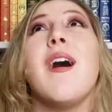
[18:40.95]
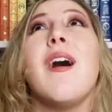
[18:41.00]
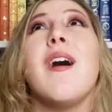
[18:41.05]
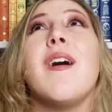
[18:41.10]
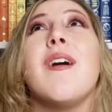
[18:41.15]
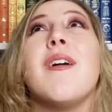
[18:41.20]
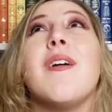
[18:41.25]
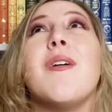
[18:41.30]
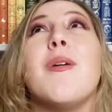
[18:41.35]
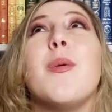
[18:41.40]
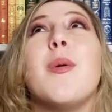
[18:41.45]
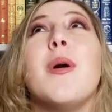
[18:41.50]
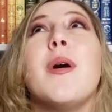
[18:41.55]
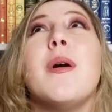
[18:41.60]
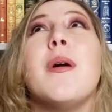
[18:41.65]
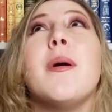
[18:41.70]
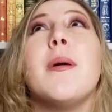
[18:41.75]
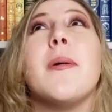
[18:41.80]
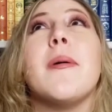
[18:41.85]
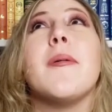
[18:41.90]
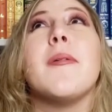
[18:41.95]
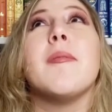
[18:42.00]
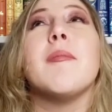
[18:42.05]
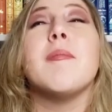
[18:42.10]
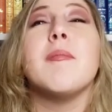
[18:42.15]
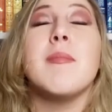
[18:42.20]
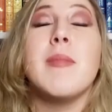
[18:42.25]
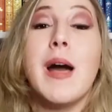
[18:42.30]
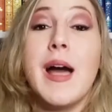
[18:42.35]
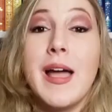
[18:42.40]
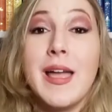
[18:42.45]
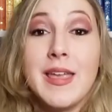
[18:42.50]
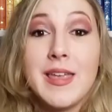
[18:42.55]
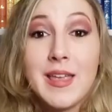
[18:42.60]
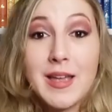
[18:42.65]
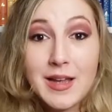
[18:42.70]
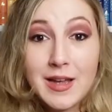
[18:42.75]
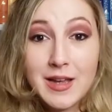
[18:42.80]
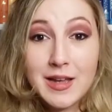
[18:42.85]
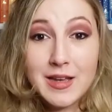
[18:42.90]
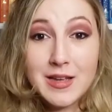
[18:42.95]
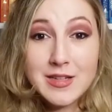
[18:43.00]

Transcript: Oh my gosh,